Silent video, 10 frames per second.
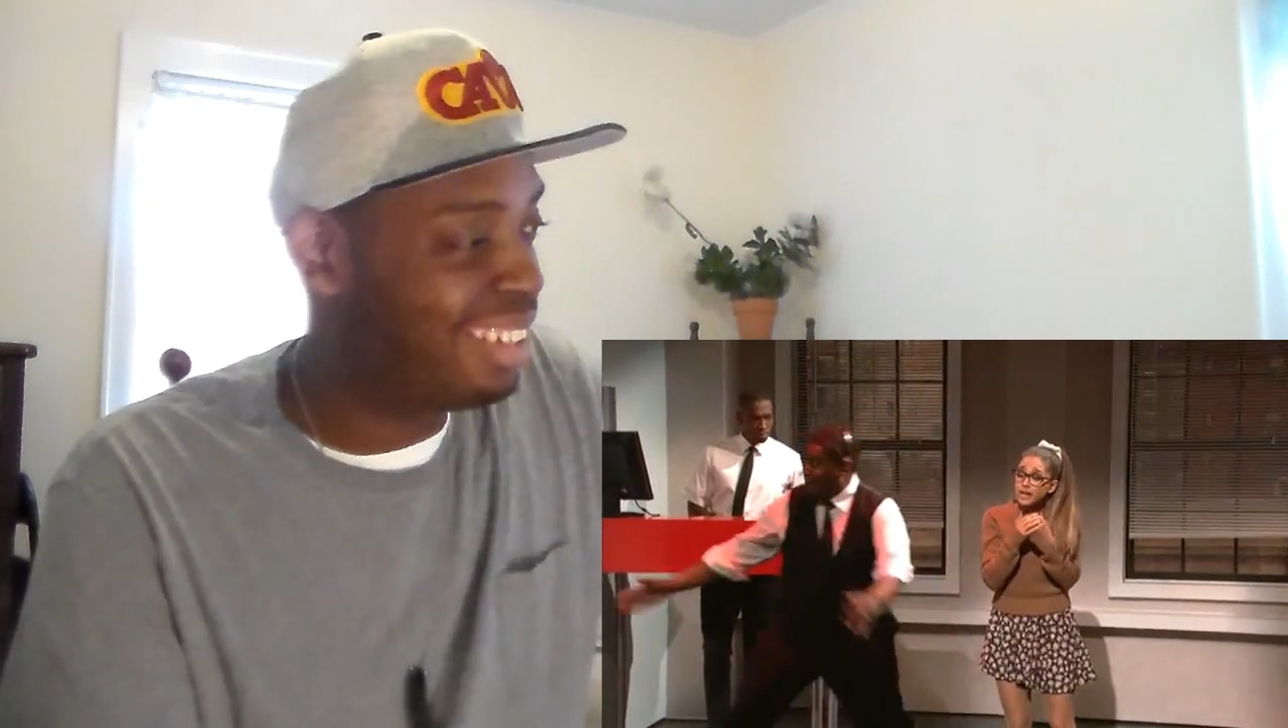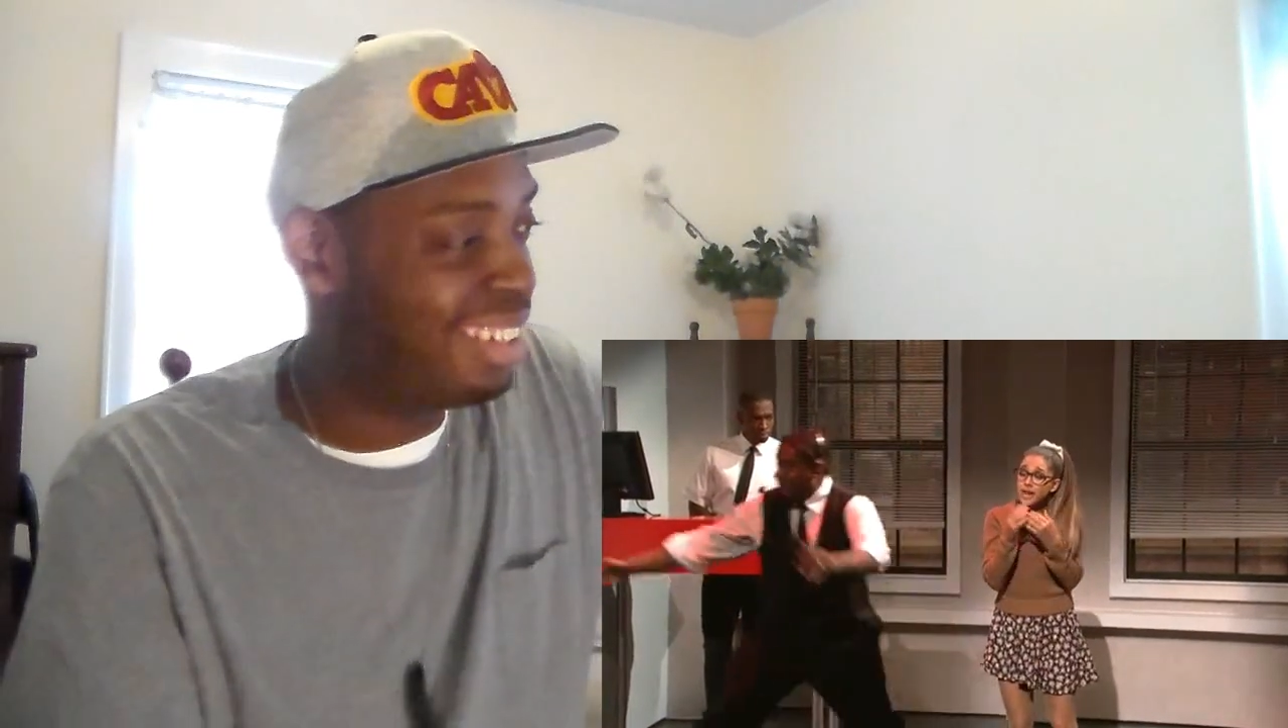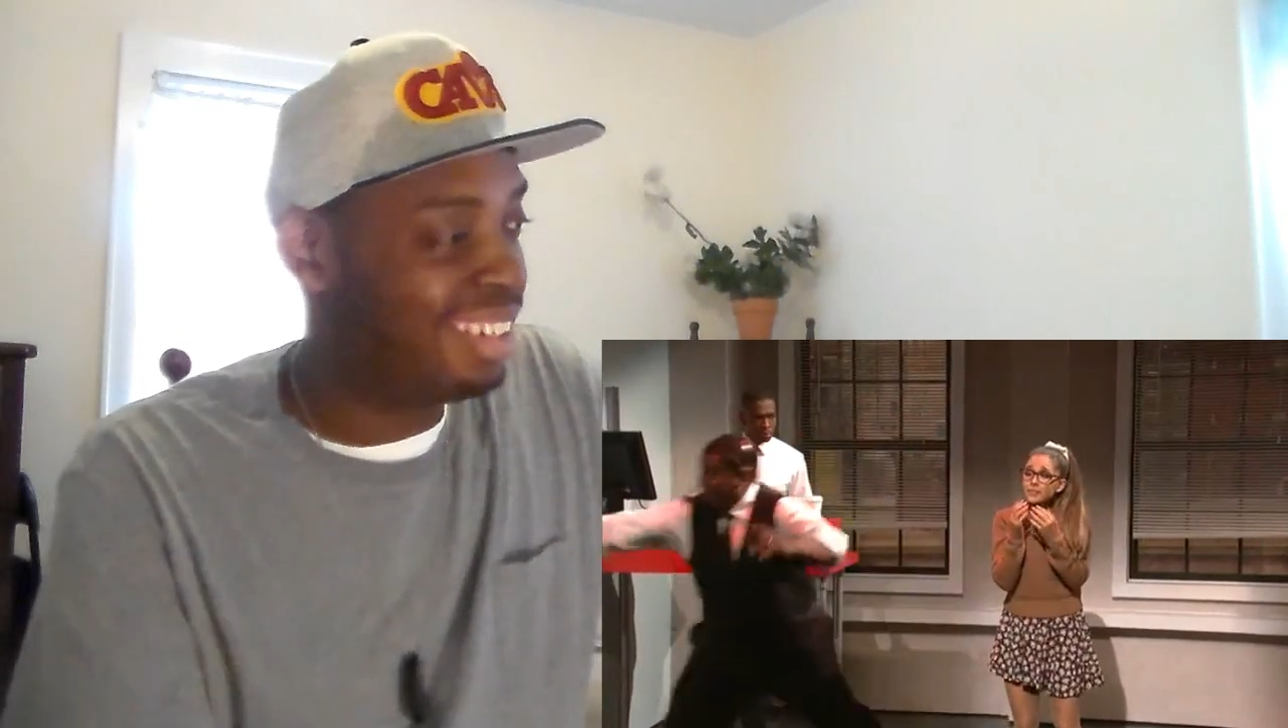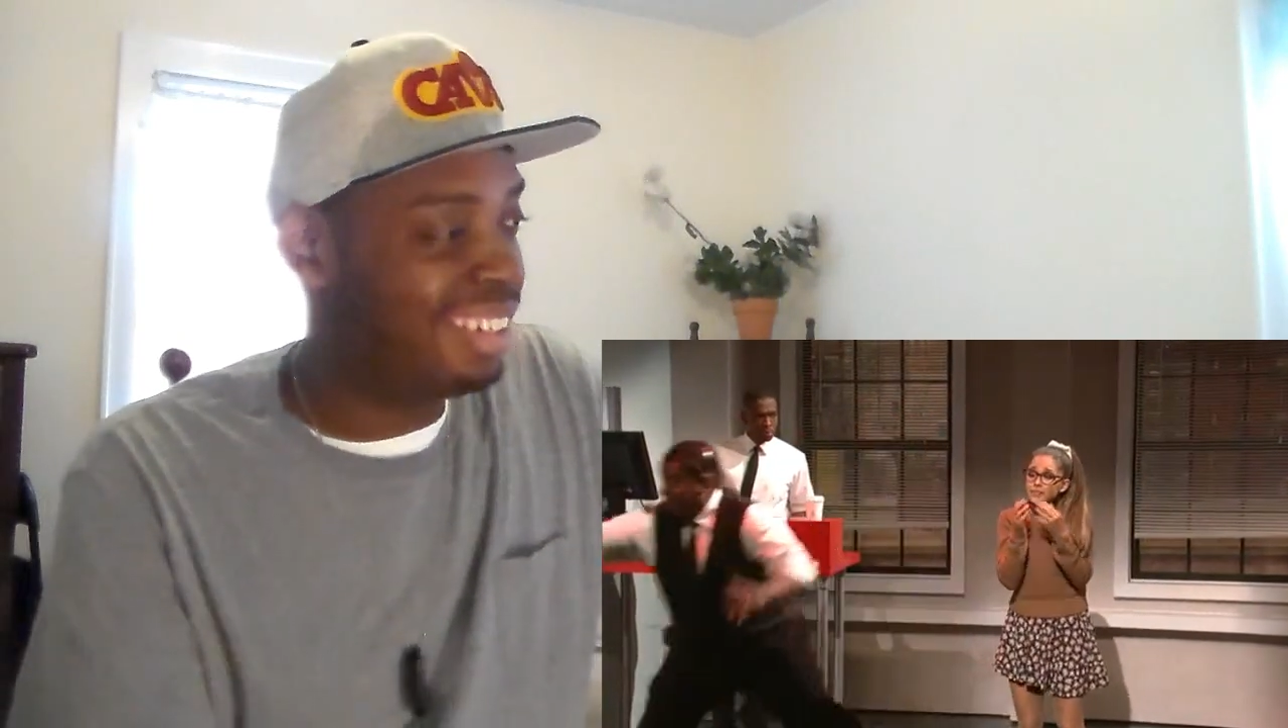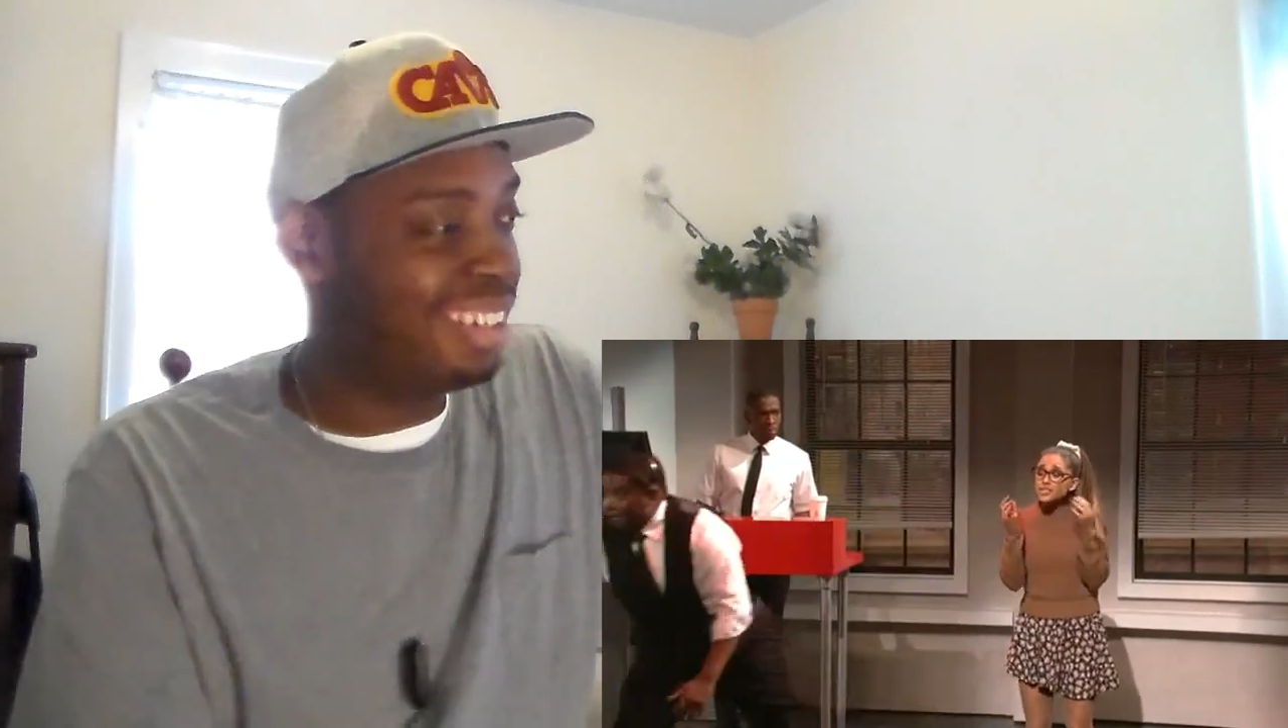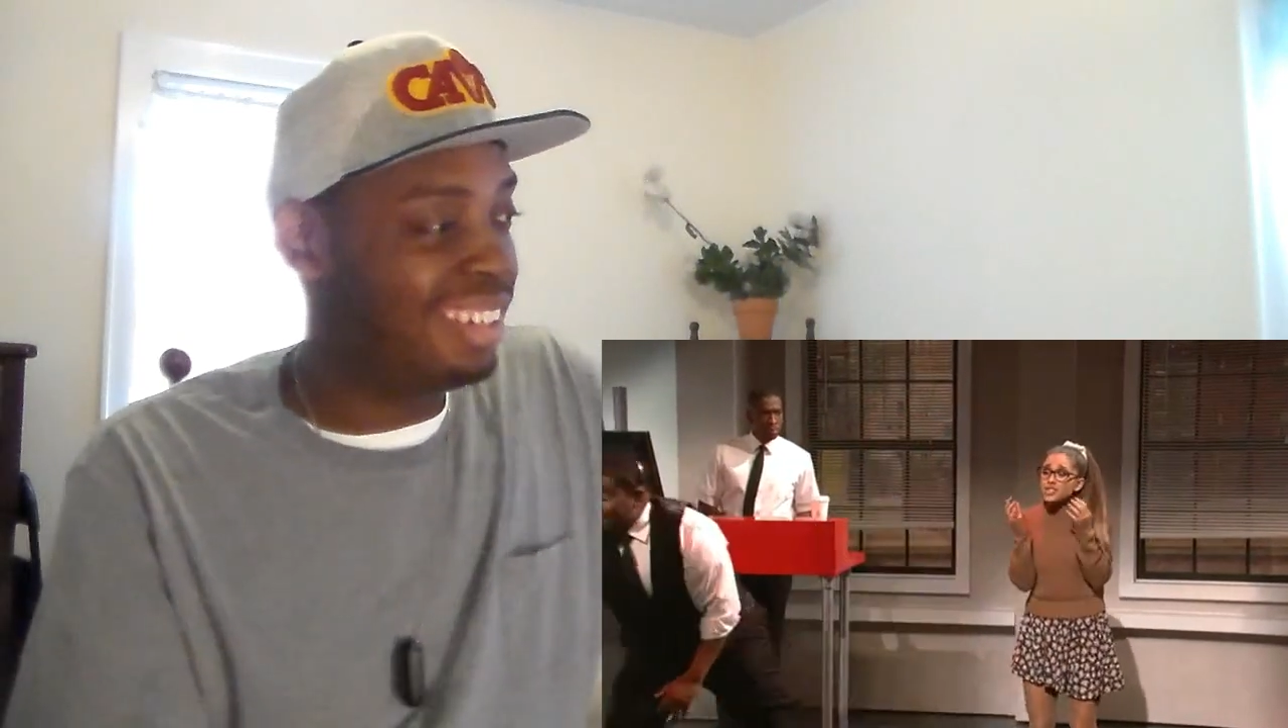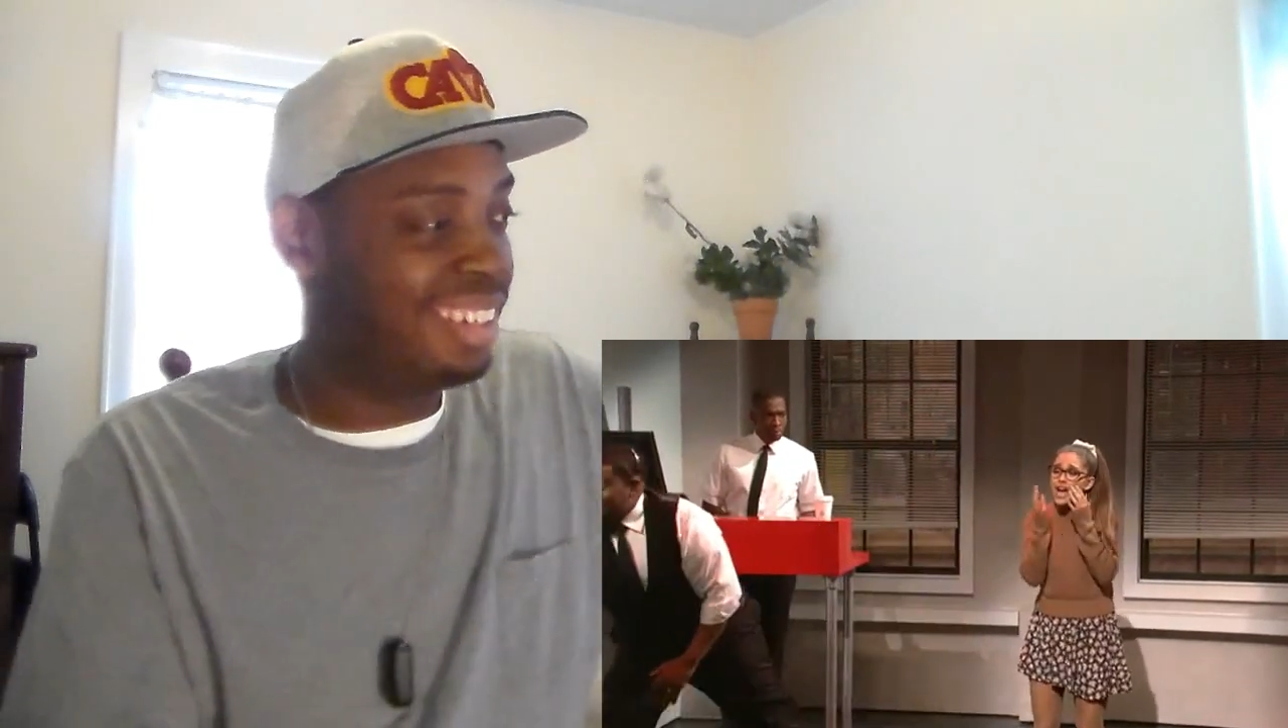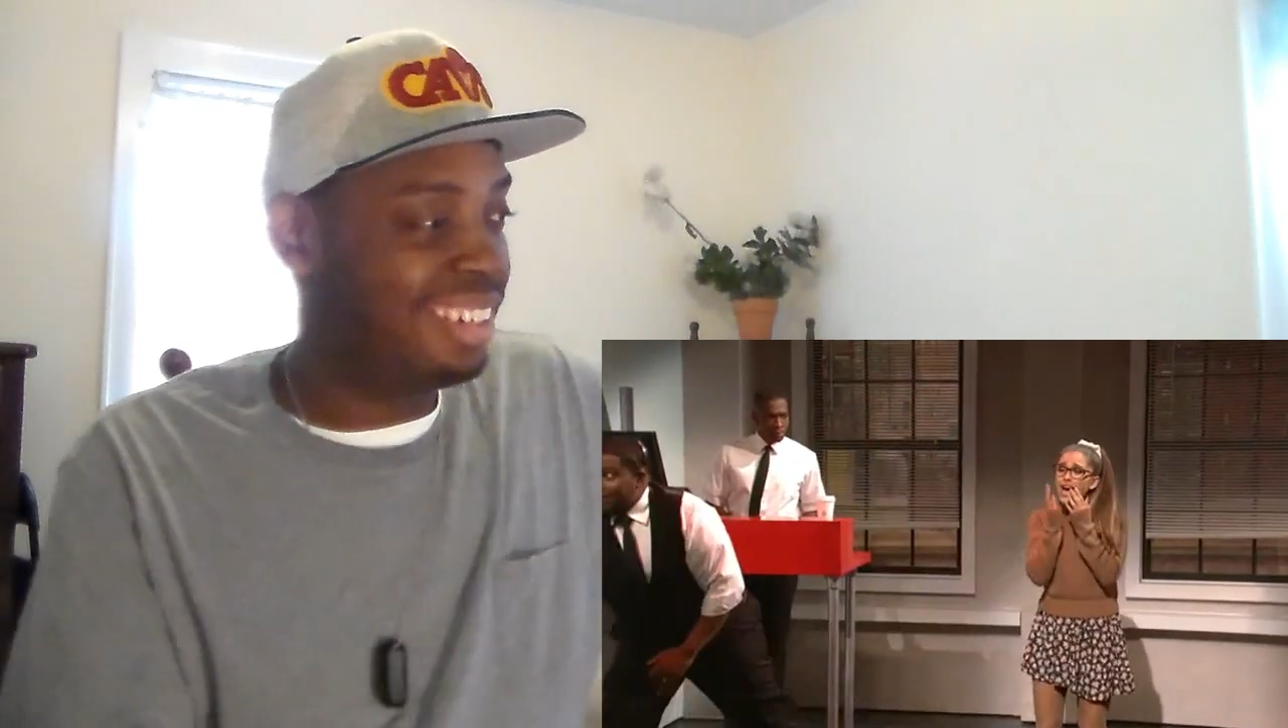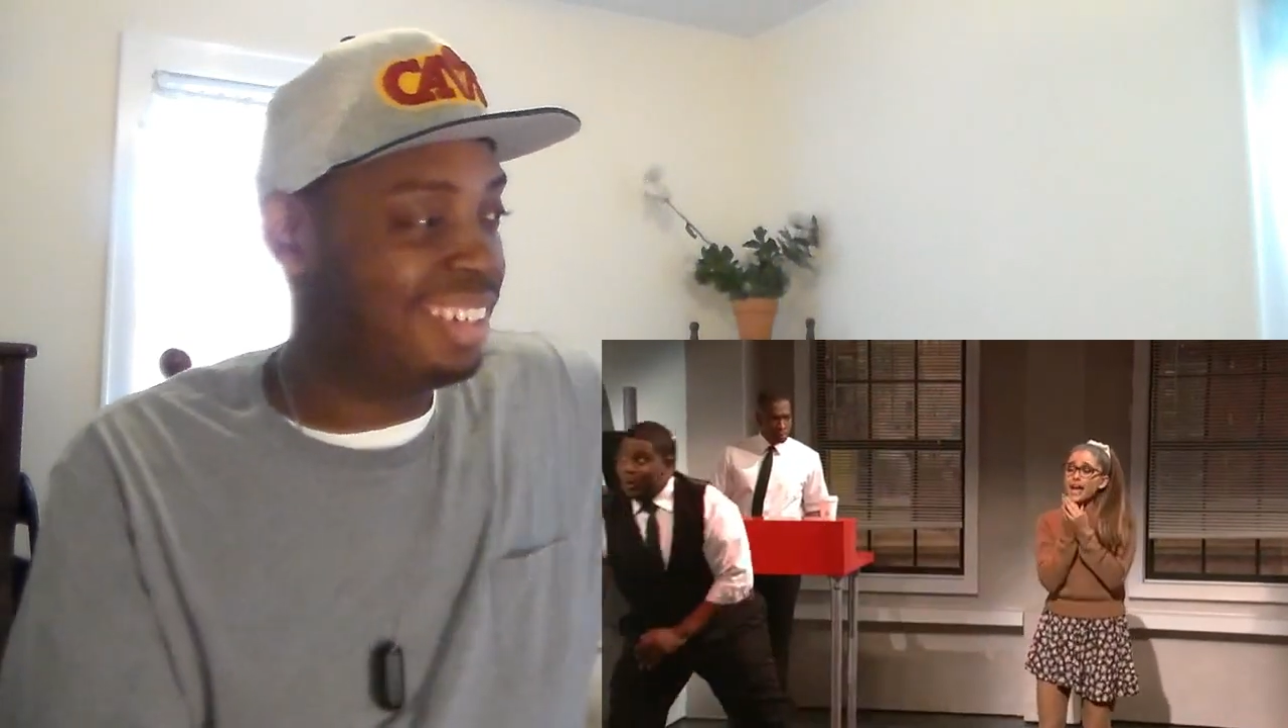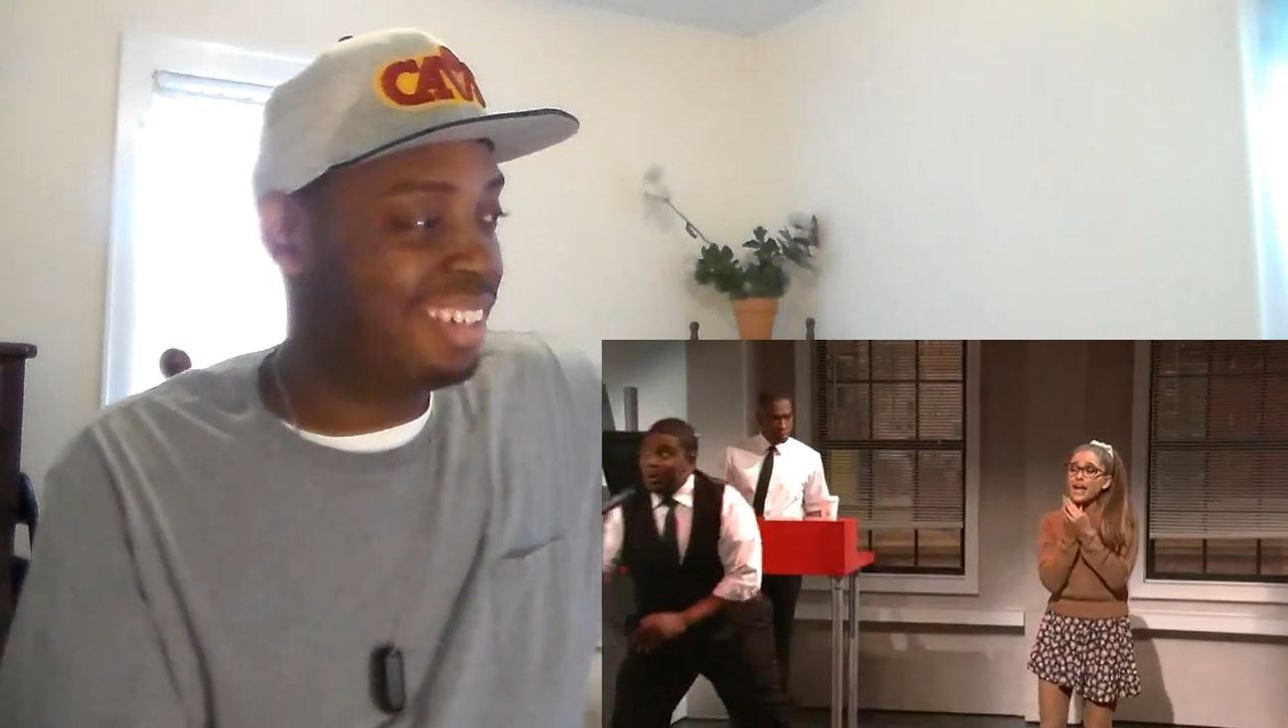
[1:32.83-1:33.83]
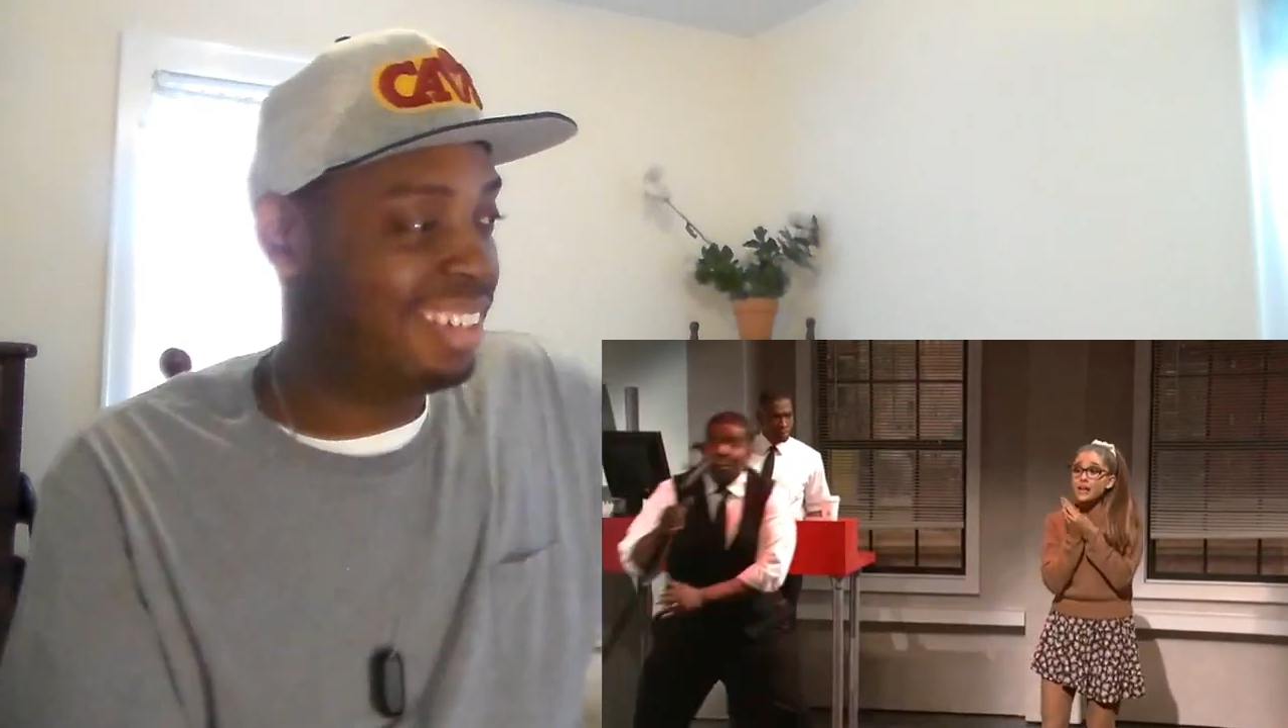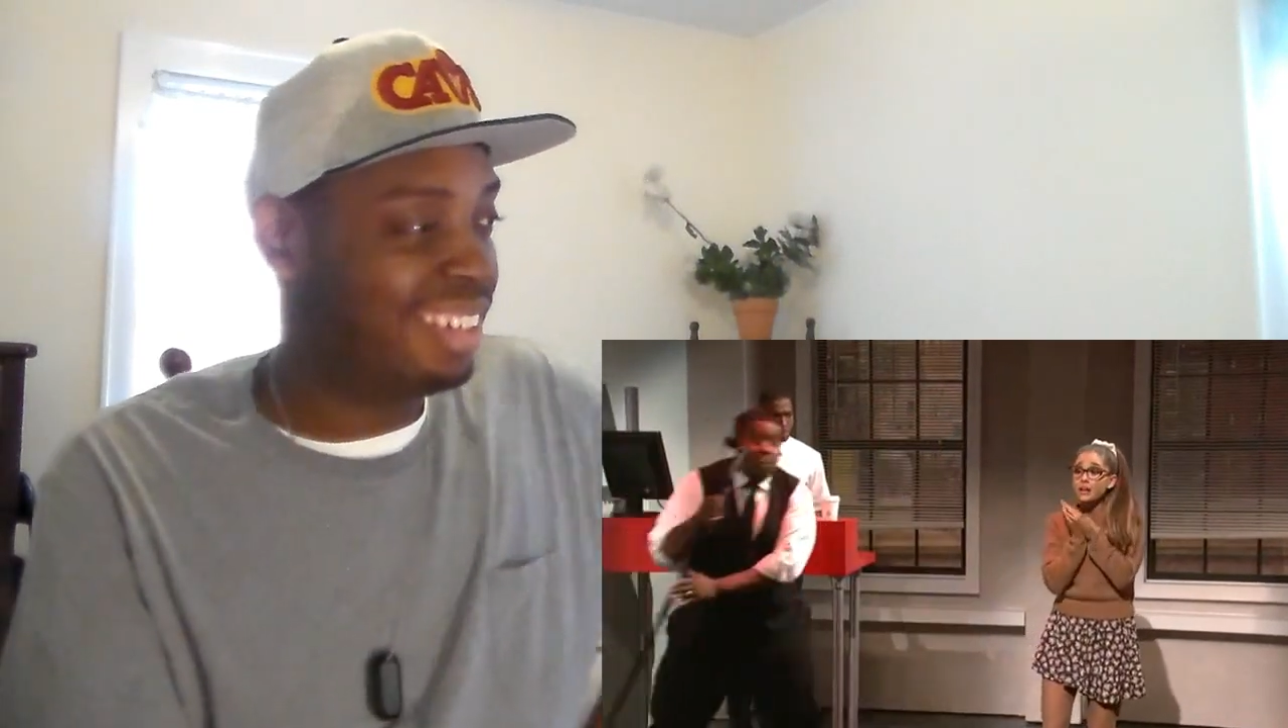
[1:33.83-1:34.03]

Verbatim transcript: But I'm shy.